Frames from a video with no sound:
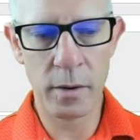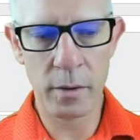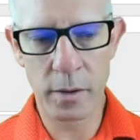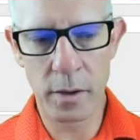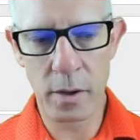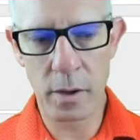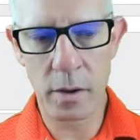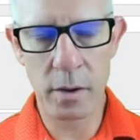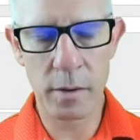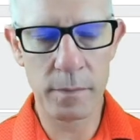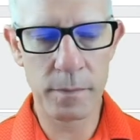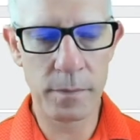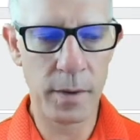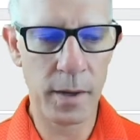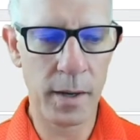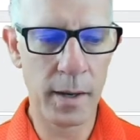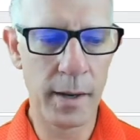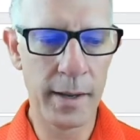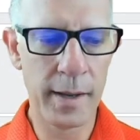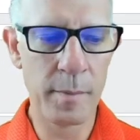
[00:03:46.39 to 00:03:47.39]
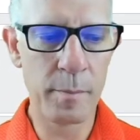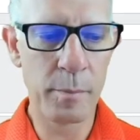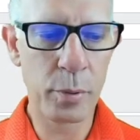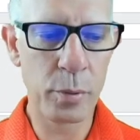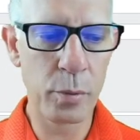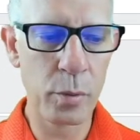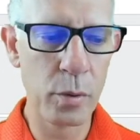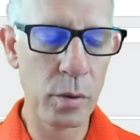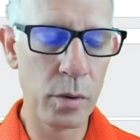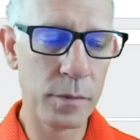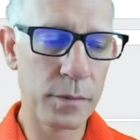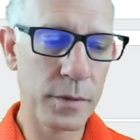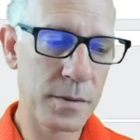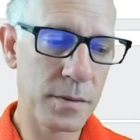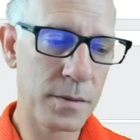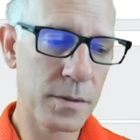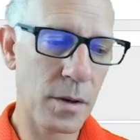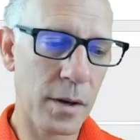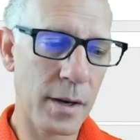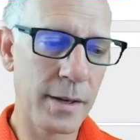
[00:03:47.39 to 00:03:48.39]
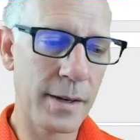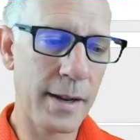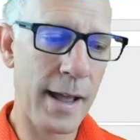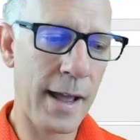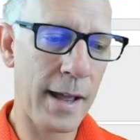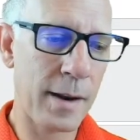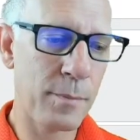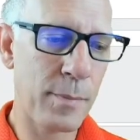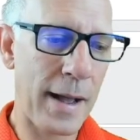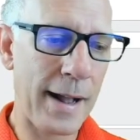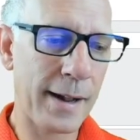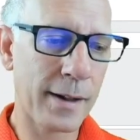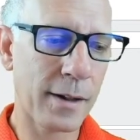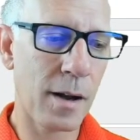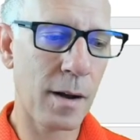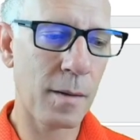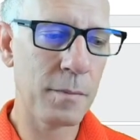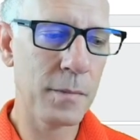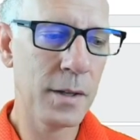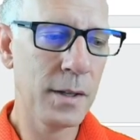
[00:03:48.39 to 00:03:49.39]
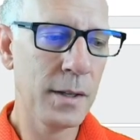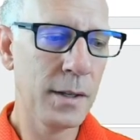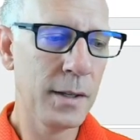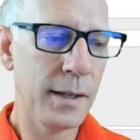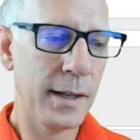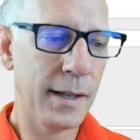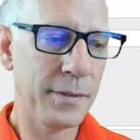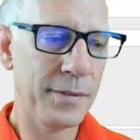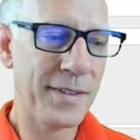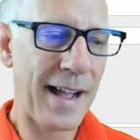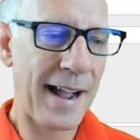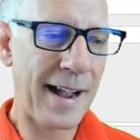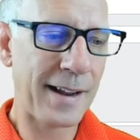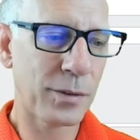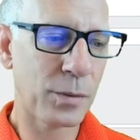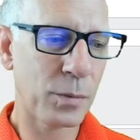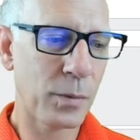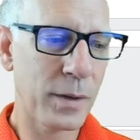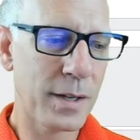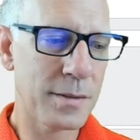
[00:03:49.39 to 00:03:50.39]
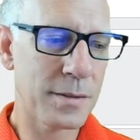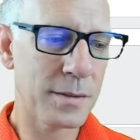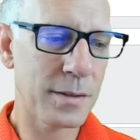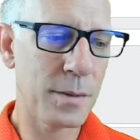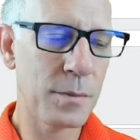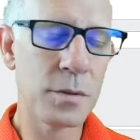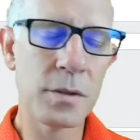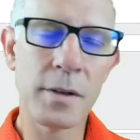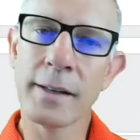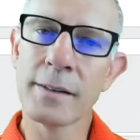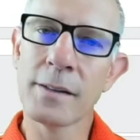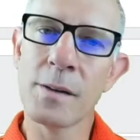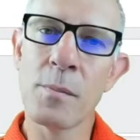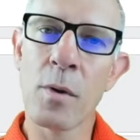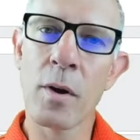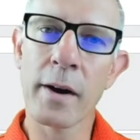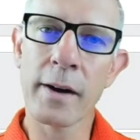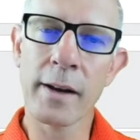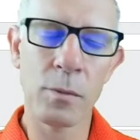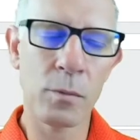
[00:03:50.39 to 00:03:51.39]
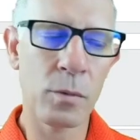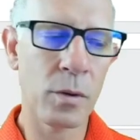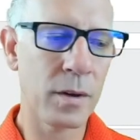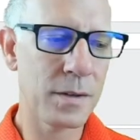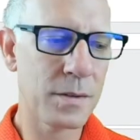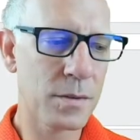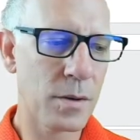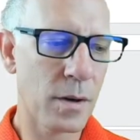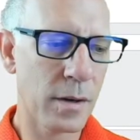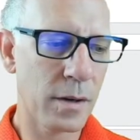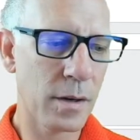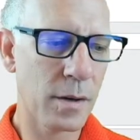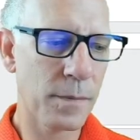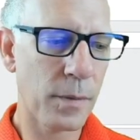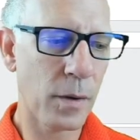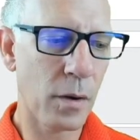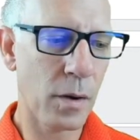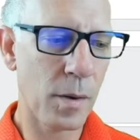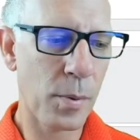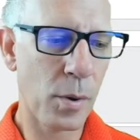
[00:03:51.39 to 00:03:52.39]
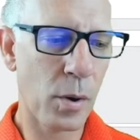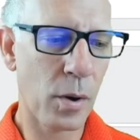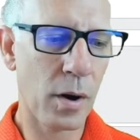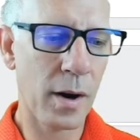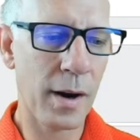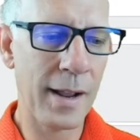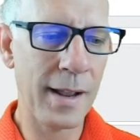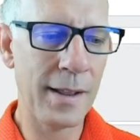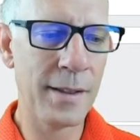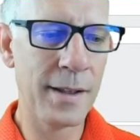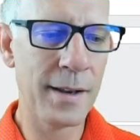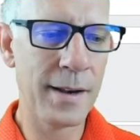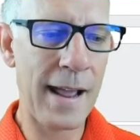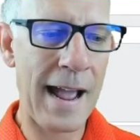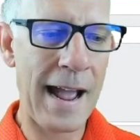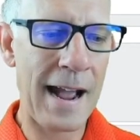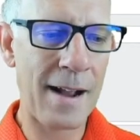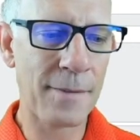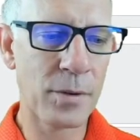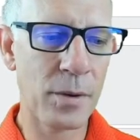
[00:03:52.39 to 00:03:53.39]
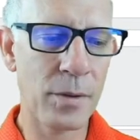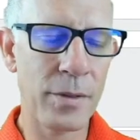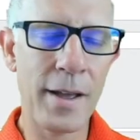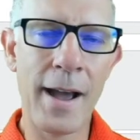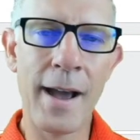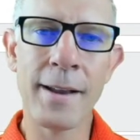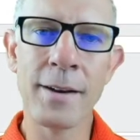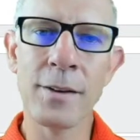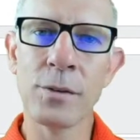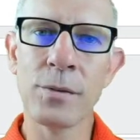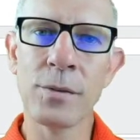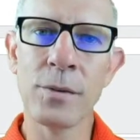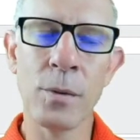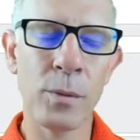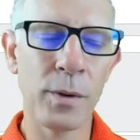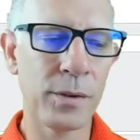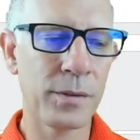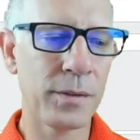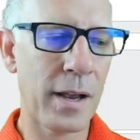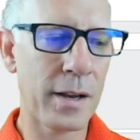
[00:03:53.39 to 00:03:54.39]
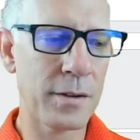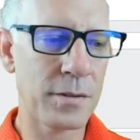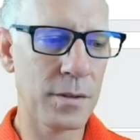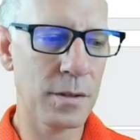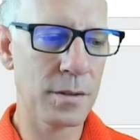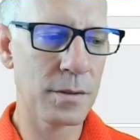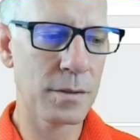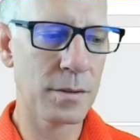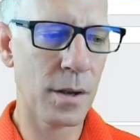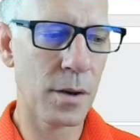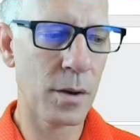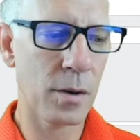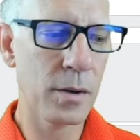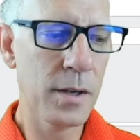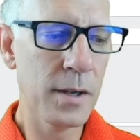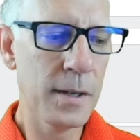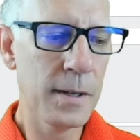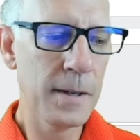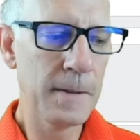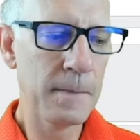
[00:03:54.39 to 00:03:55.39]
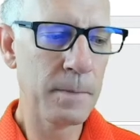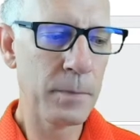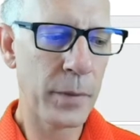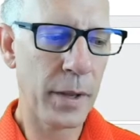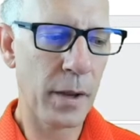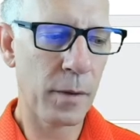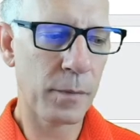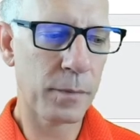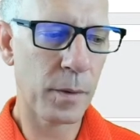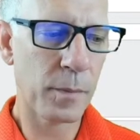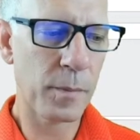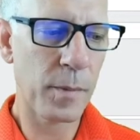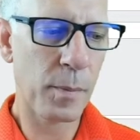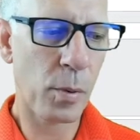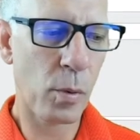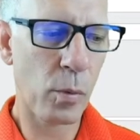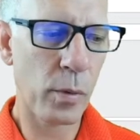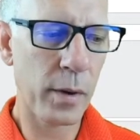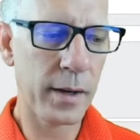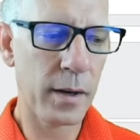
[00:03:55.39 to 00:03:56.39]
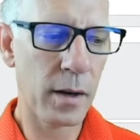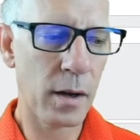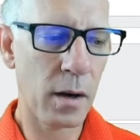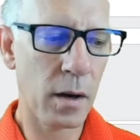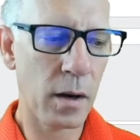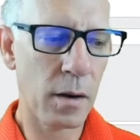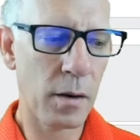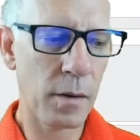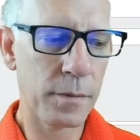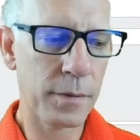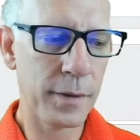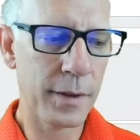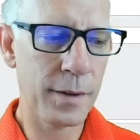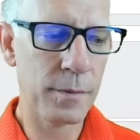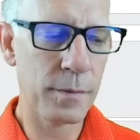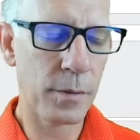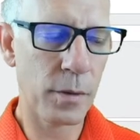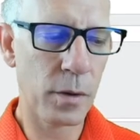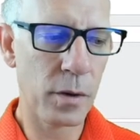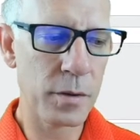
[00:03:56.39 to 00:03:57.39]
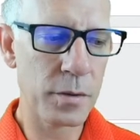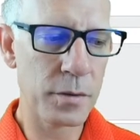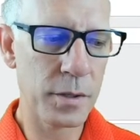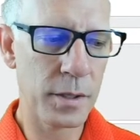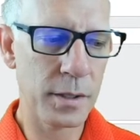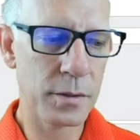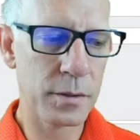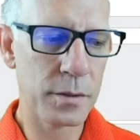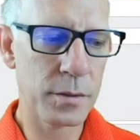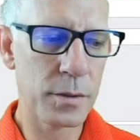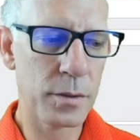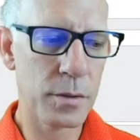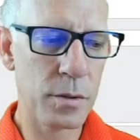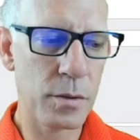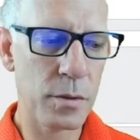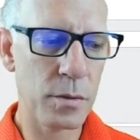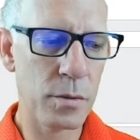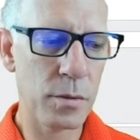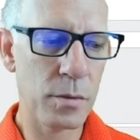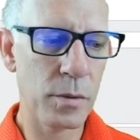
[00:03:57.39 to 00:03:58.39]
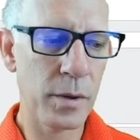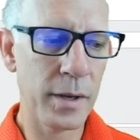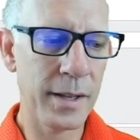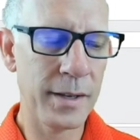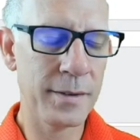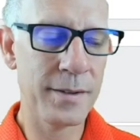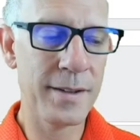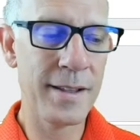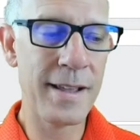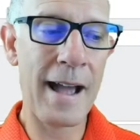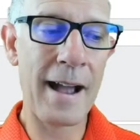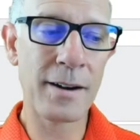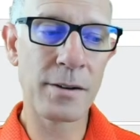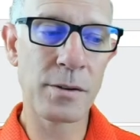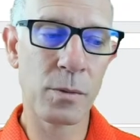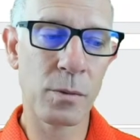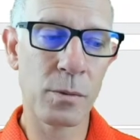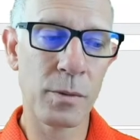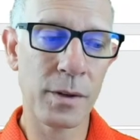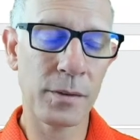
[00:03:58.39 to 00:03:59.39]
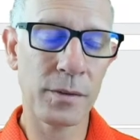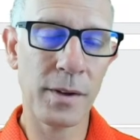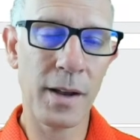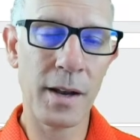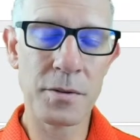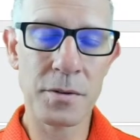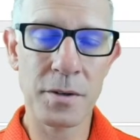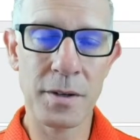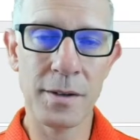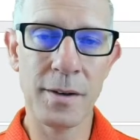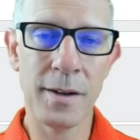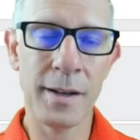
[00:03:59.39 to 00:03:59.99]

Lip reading: curve improved and started to head back up, that's when it seems like the market really started to fall apart. And then after that is the recession. So, from the point of inversion to the actual recession,